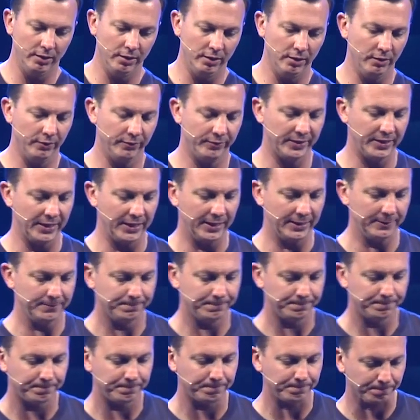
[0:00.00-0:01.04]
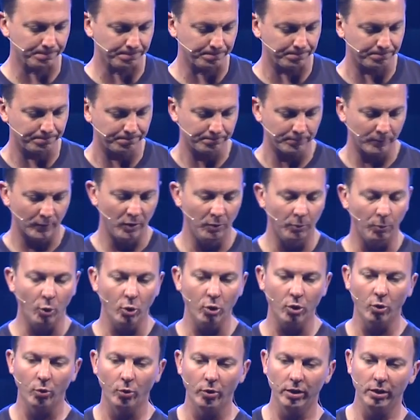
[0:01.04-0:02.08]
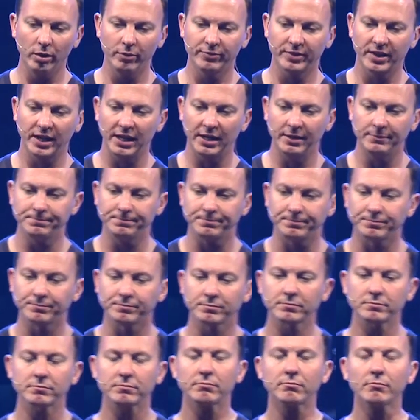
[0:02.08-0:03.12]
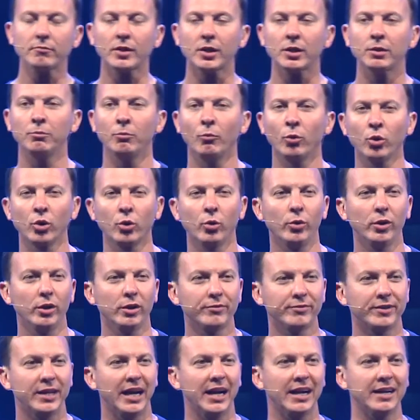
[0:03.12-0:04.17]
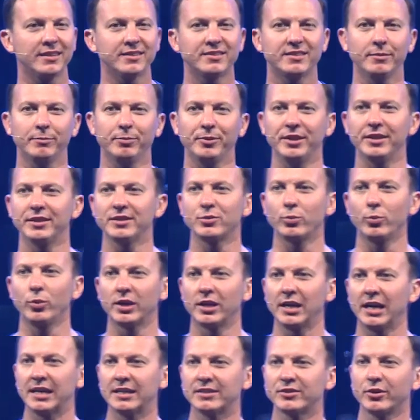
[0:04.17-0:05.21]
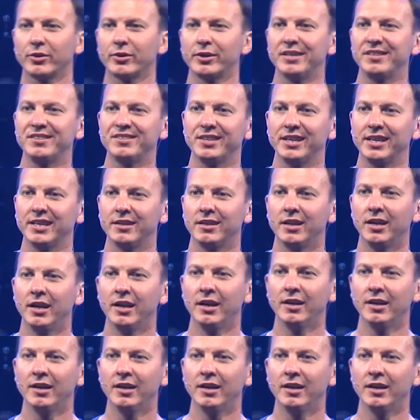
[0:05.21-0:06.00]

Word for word: of God, the moral will of God moral will of God is simply this what God has already said.